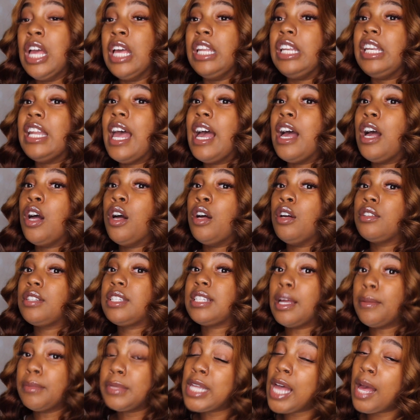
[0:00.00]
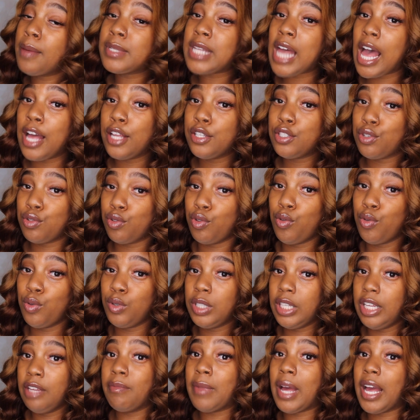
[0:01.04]
Now, sometimes I do
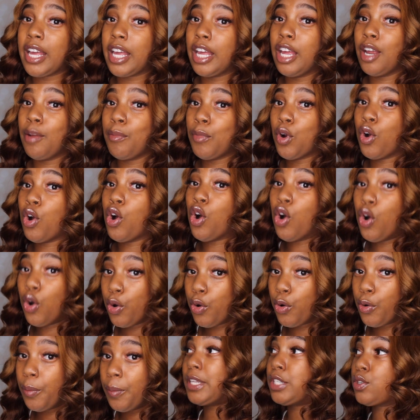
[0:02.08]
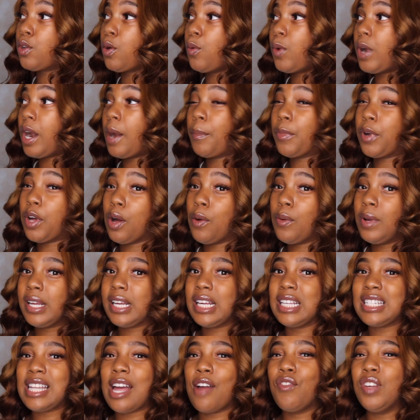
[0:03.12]
leave my camera home, depends on where I'm going,
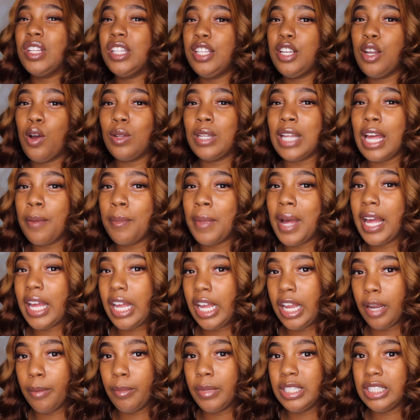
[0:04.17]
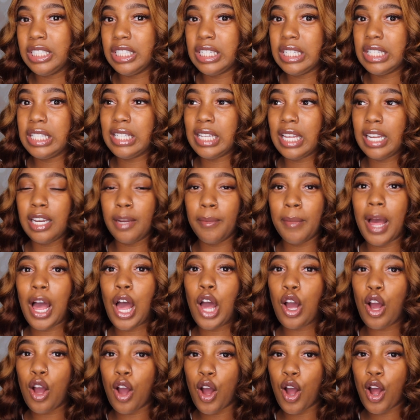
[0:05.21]
because I really don't like my camera just sitting in
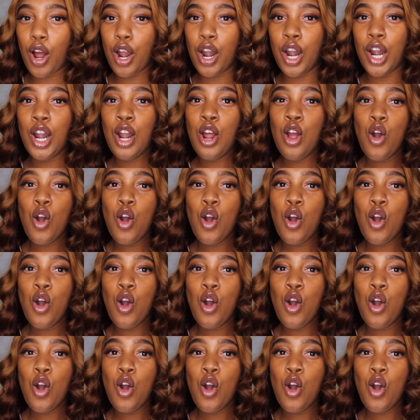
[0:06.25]
my car